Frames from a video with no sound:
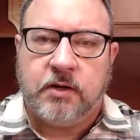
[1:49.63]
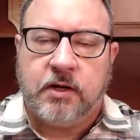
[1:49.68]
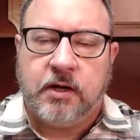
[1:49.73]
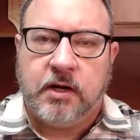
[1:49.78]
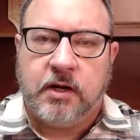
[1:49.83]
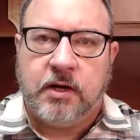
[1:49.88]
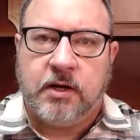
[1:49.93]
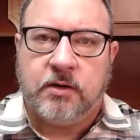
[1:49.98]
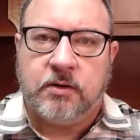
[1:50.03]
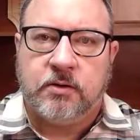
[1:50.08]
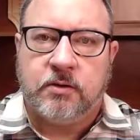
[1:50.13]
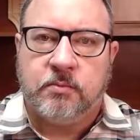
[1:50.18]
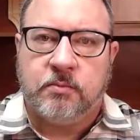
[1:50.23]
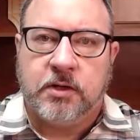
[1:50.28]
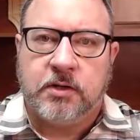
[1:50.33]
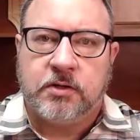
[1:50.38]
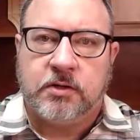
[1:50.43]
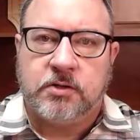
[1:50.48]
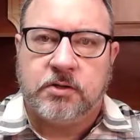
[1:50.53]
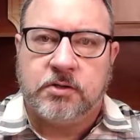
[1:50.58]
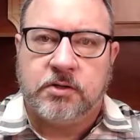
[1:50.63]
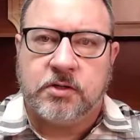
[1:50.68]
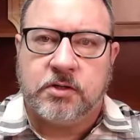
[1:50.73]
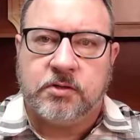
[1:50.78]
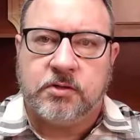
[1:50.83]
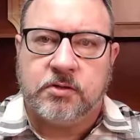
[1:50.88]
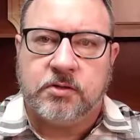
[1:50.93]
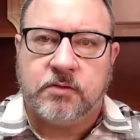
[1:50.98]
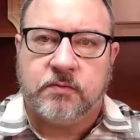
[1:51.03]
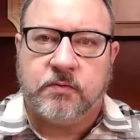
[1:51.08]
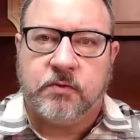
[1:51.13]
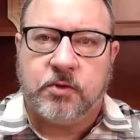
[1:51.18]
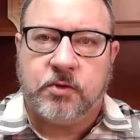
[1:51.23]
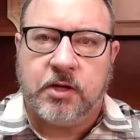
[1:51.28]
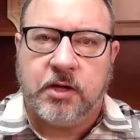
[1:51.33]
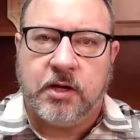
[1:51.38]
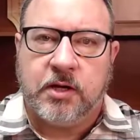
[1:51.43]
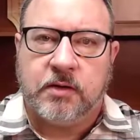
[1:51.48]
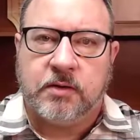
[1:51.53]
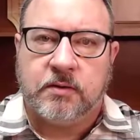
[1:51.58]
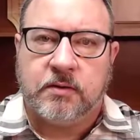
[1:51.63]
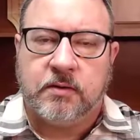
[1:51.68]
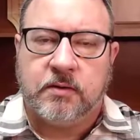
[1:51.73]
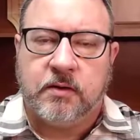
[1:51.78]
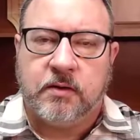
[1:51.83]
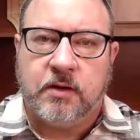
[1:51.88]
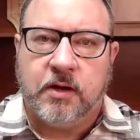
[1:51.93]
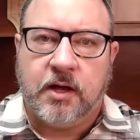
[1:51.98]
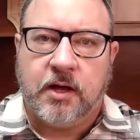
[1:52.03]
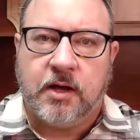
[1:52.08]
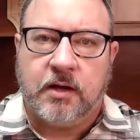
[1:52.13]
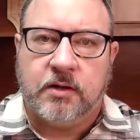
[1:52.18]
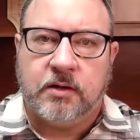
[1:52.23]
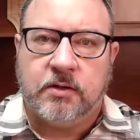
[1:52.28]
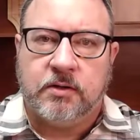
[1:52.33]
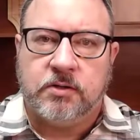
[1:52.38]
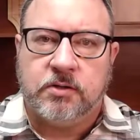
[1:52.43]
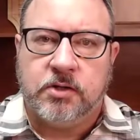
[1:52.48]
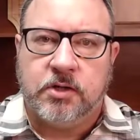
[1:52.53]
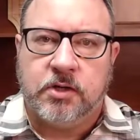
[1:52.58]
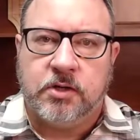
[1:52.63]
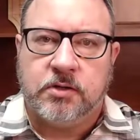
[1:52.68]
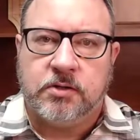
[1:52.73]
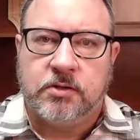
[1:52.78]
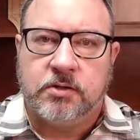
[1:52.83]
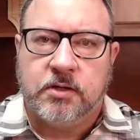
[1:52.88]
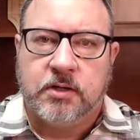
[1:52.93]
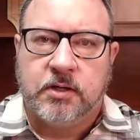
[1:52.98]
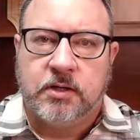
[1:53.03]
and who makes decisions if you can't, not a judge.